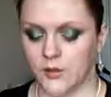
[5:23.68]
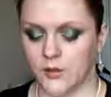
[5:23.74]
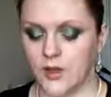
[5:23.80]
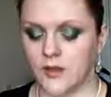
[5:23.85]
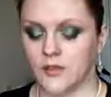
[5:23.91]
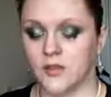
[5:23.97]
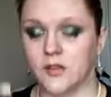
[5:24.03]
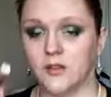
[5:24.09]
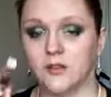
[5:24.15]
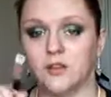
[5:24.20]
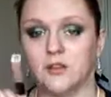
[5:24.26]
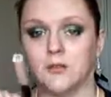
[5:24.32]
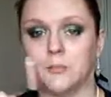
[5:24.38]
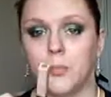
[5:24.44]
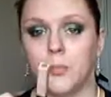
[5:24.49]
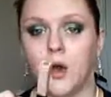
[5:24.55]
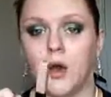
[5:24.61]
So yeah, this
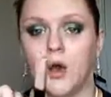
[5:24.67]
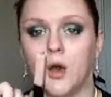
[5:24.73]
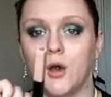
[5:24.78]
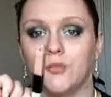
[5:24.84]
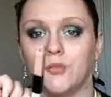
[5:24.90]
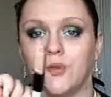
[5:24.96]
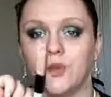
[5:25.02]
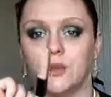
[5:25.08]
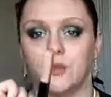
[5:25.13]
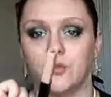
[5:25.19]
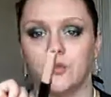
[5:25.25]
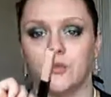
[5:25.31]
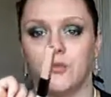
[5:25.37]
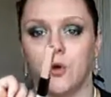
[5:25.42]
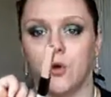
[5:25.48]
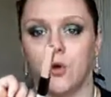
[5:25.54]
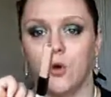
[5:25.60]
is perfect
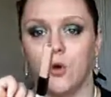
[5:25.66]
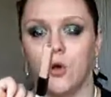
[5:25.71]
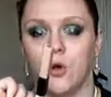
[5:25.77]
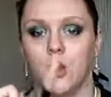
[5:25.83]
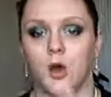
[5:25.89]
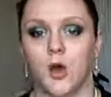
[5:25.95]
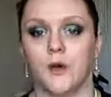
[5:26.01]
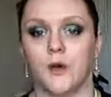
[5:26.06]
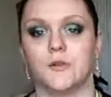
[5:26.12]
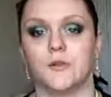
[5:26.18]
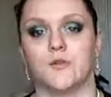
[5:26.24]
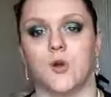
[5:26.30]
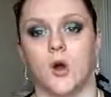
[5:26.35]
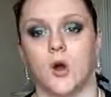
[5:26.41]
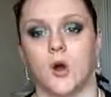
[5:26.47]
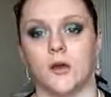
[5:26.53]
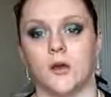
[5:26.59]
for
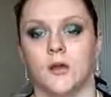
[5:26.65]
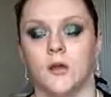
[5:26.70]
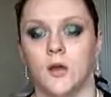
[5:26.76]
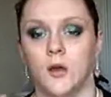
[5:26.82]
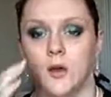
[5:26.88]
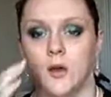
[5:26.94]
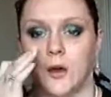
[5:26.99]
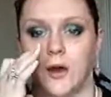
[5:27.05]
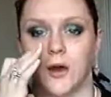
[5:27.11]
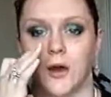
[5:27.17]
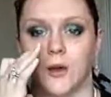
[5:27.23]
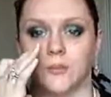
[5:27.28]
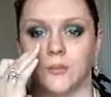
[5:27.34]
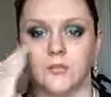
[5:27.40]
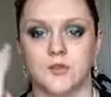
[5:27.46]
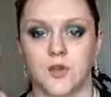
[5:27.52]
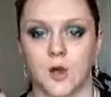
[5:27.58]
under eye
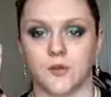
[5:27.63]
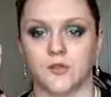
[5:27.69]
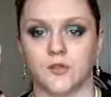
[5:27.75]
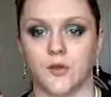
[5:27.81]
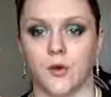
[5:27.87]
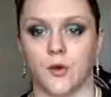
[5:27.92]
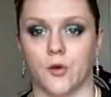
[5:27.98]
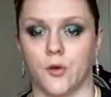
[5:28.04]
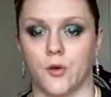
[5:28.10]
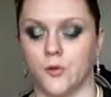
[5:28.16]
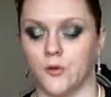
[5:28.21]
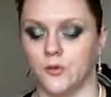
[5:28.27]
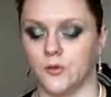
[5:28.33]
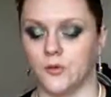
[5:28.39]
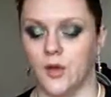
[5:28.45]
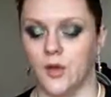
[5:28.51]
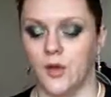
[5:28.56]
dark
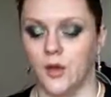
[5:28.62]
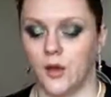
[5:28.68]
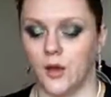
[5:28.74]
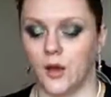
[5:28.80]
circles.